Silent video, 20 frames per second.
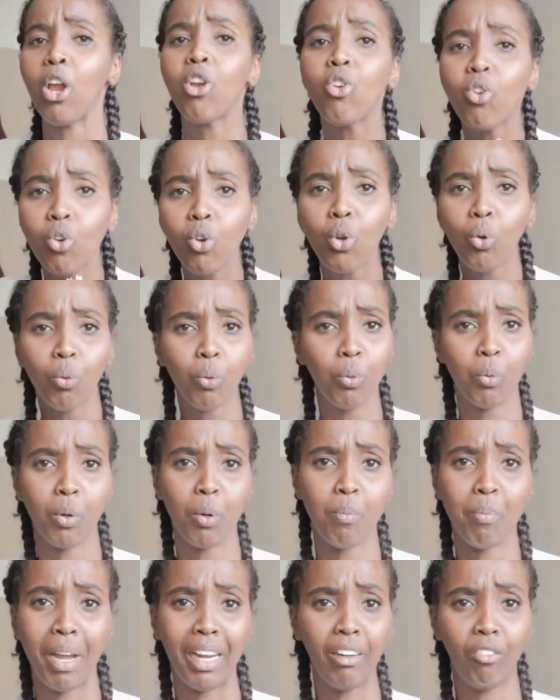I knew we
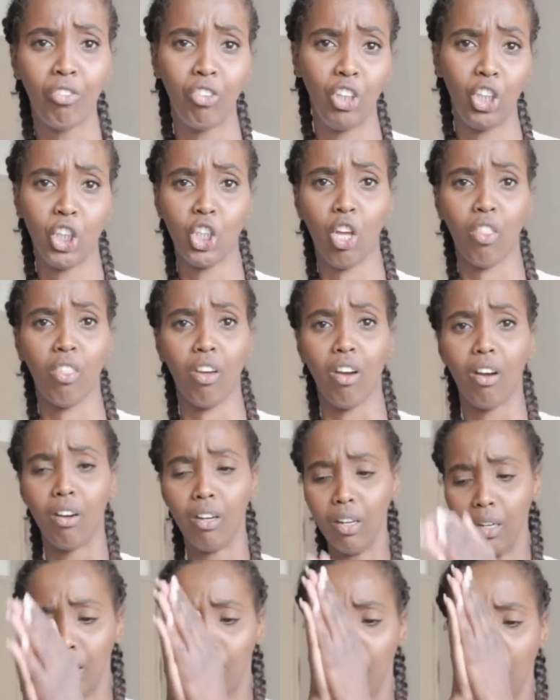were made for each other.
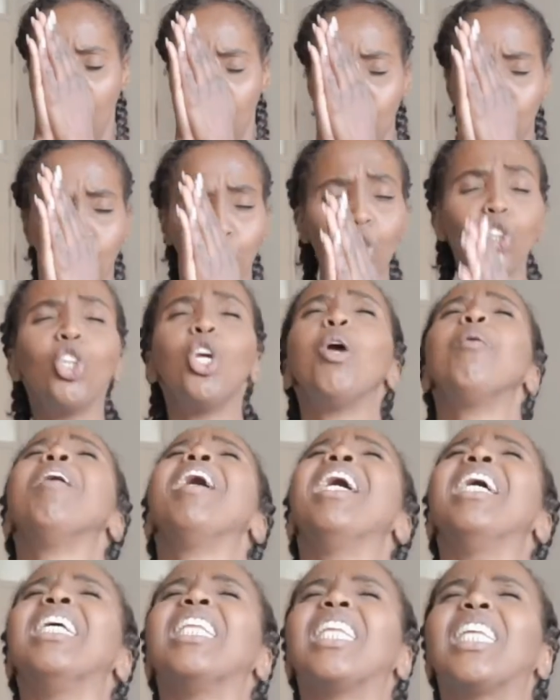I just knew
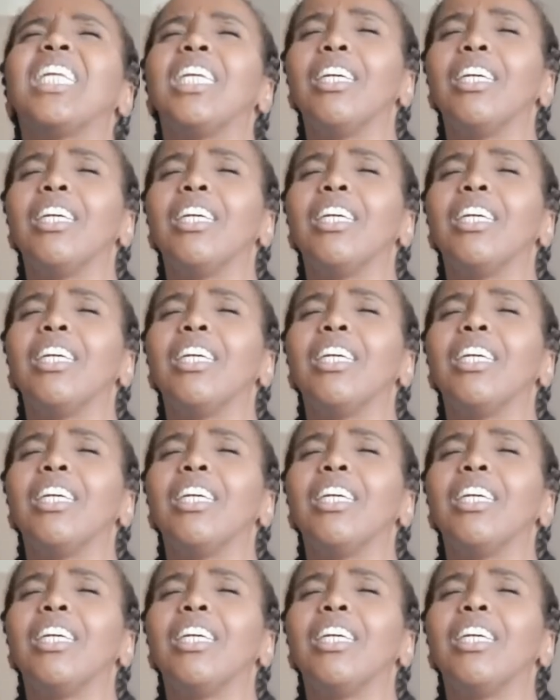it!